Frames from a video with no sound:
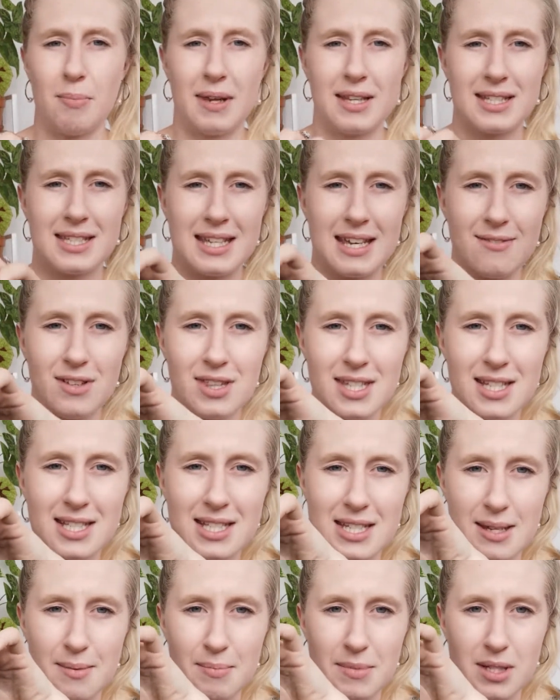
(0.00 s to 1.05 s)
Plus even the
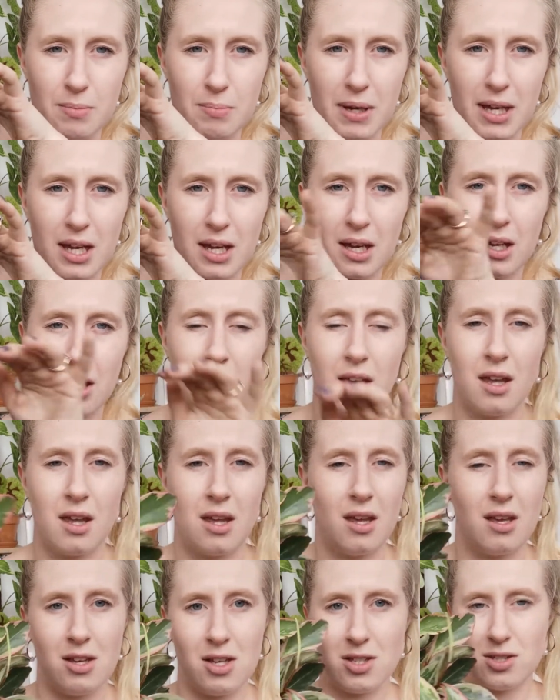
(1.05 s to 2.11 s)
stems are pink.
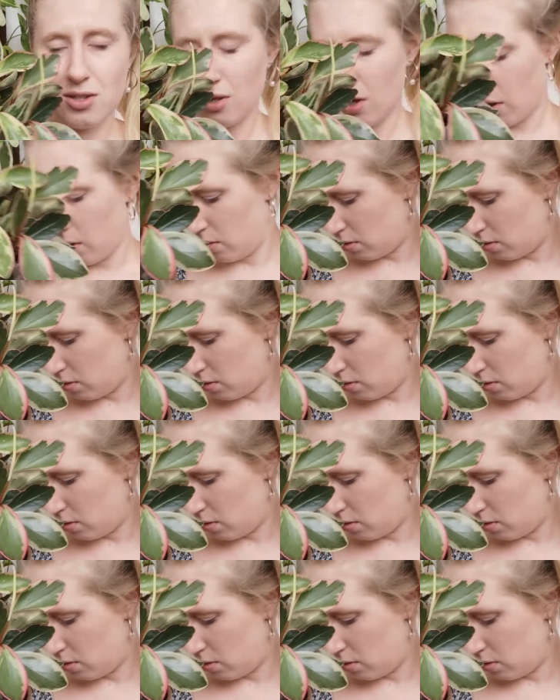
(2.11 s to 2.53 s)
So,